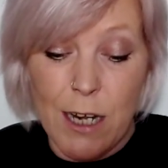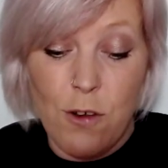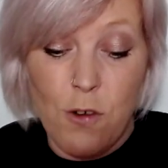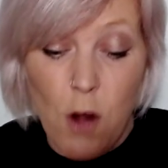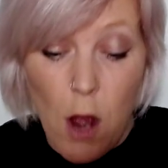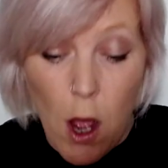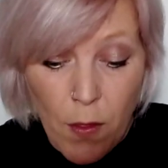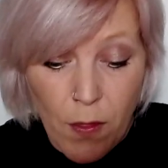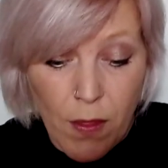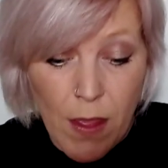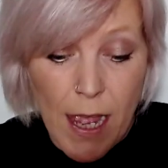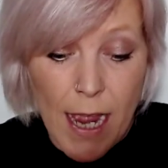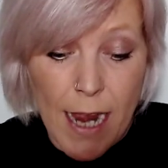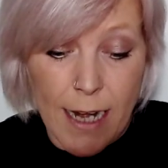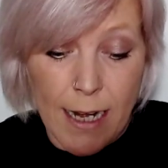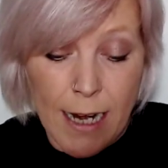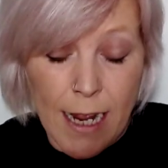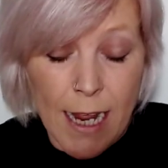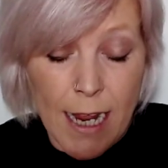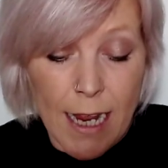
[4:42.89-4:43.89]

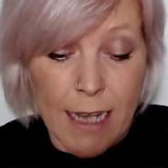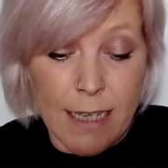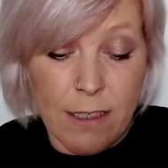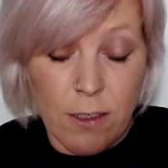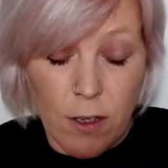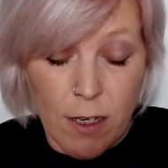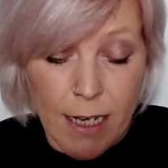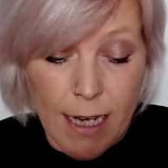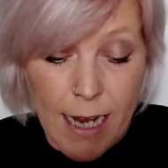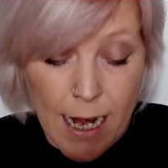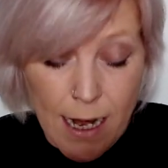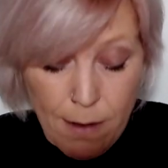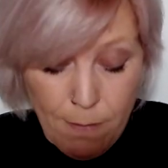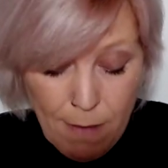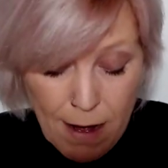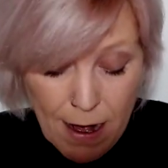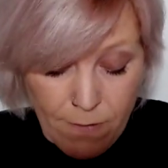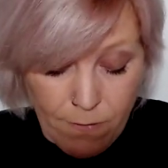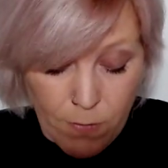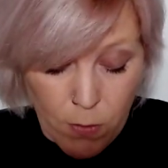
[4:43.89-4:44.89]
Nothing is going to get in
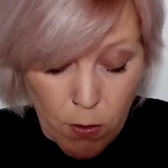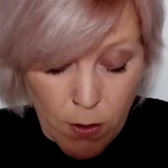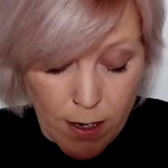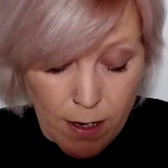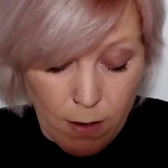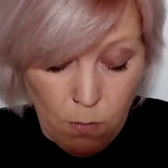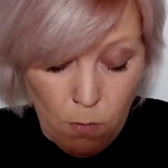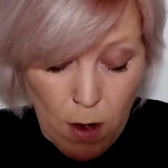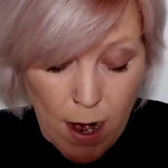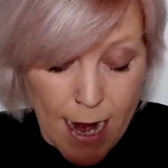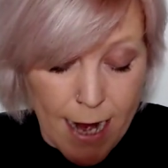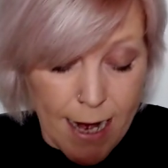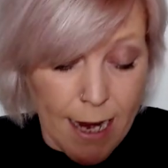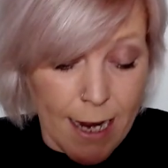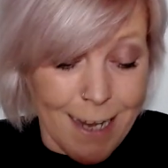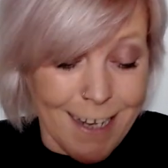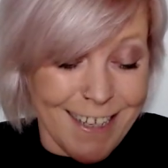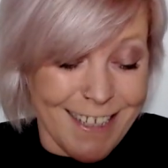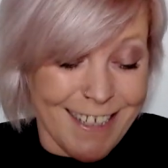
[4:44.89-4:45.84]
my fucking way,